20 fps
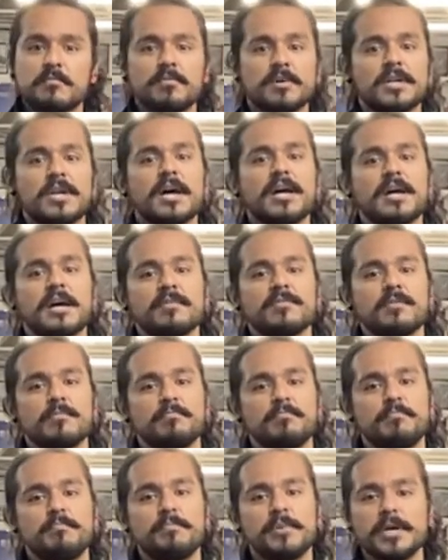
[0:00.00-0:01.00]
but I have a
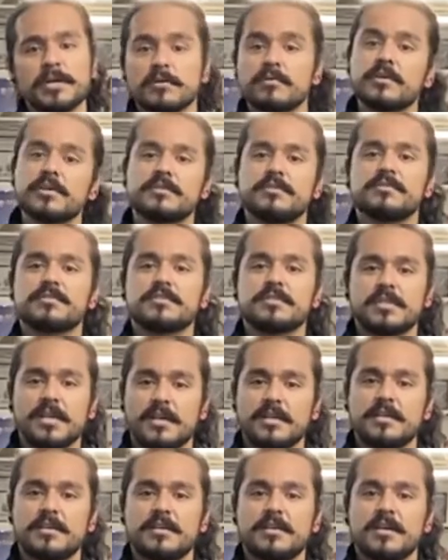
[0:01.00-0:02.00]
better
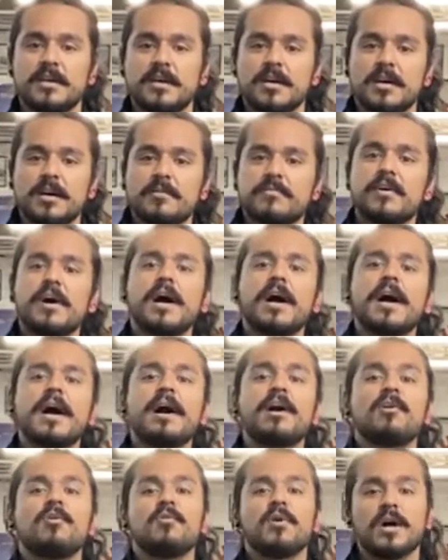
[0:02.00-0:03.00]
understanding of
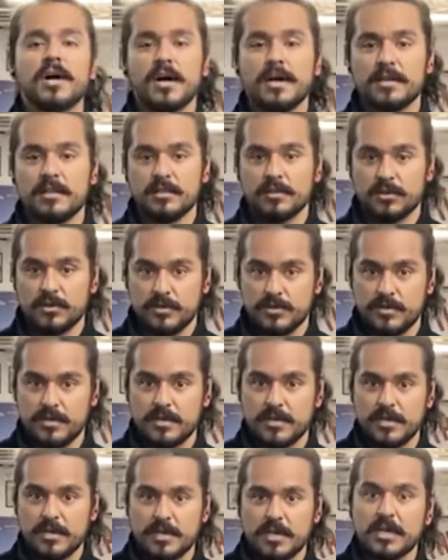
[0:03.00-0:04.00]
how I learn
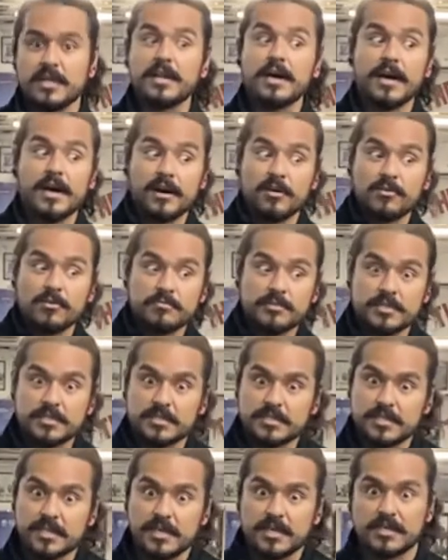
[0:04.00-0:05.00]
and how I'm going to
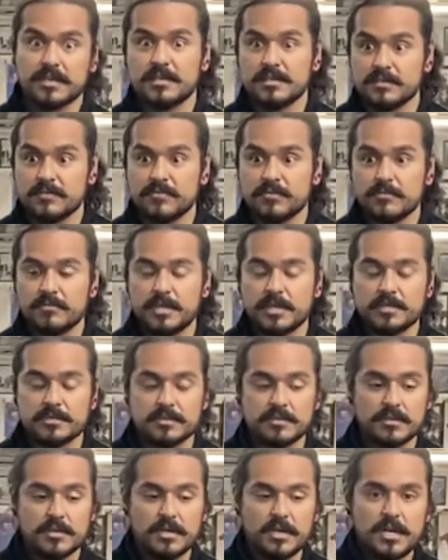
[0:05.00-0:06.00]
take in
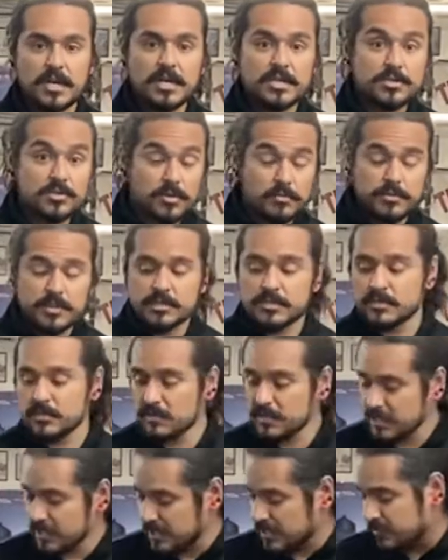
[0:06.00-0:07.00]
information. So much so
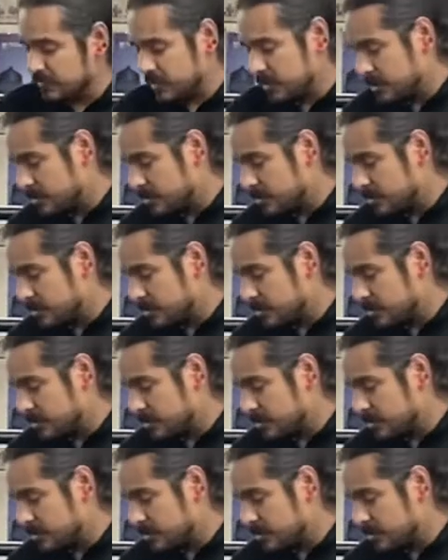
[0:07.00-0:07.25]
that even